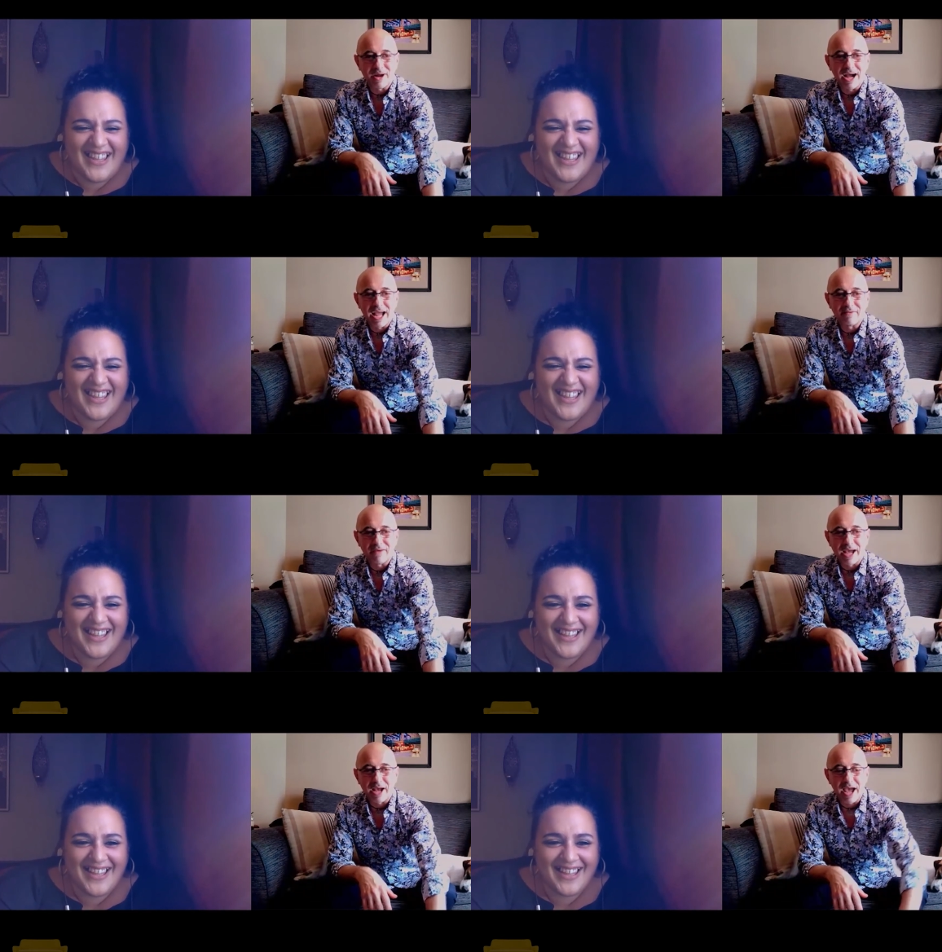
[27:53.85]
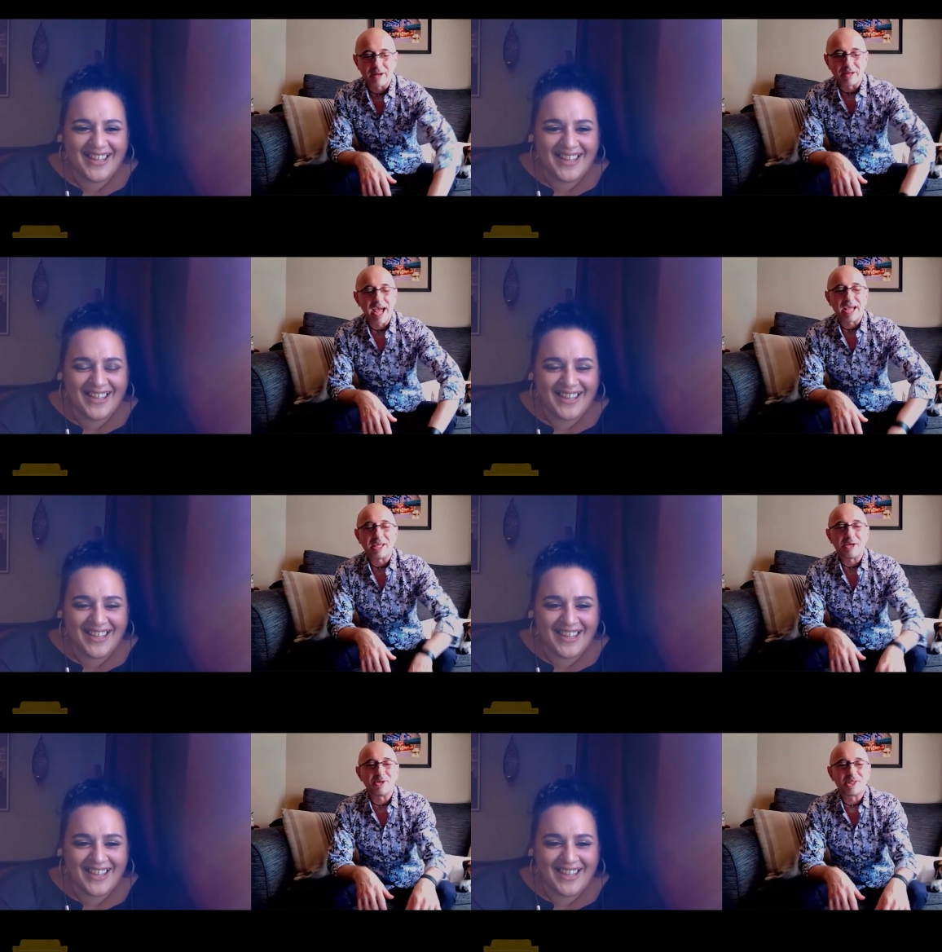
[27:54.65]
Speaker 1: I have a, a, a
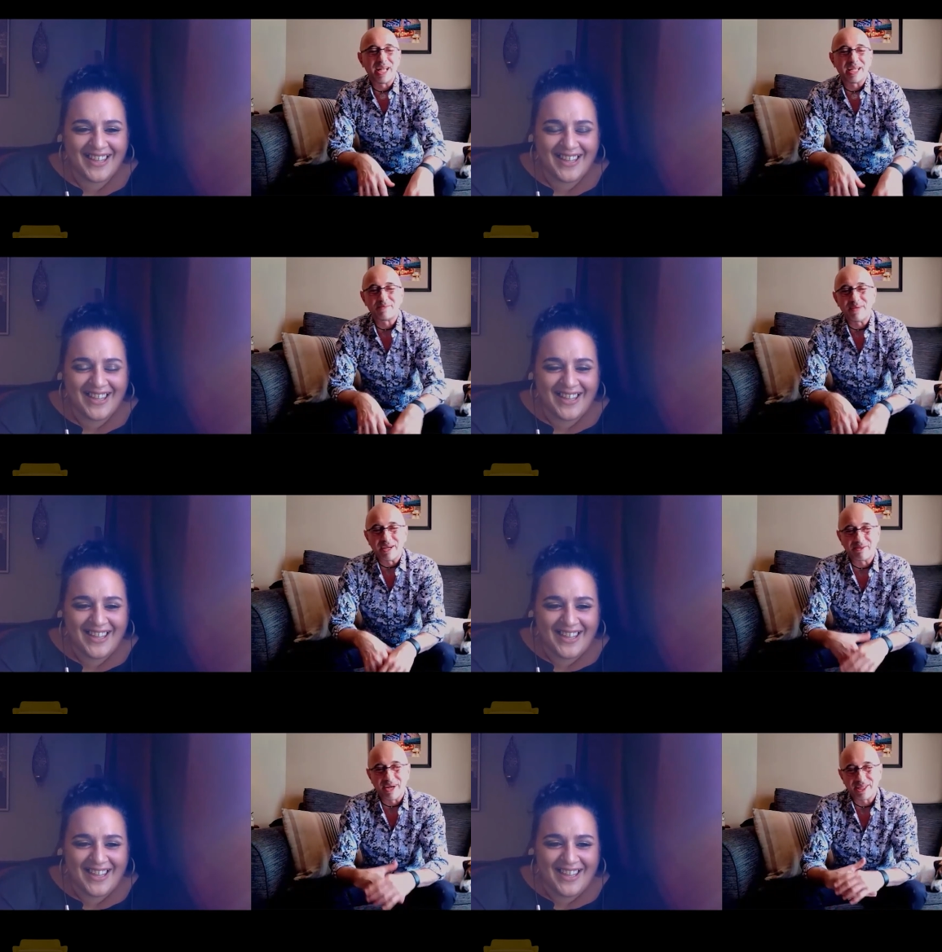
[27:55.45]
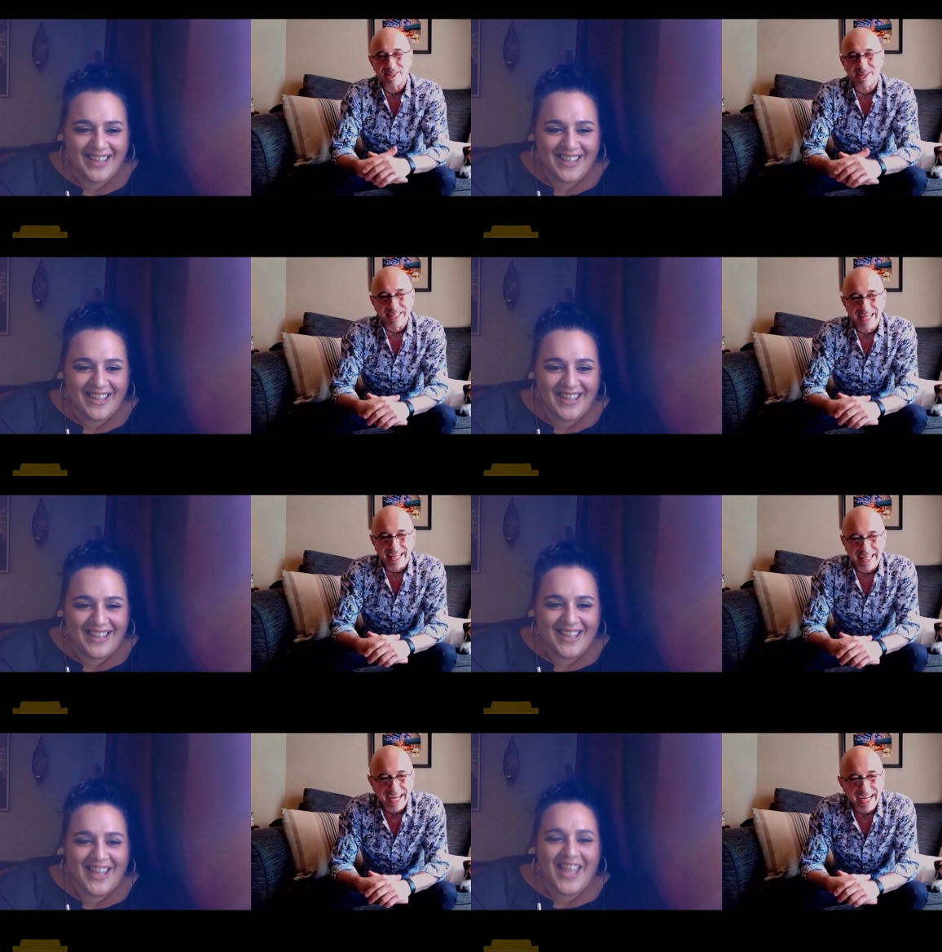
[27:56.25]
huge lesbian crush on Nikki."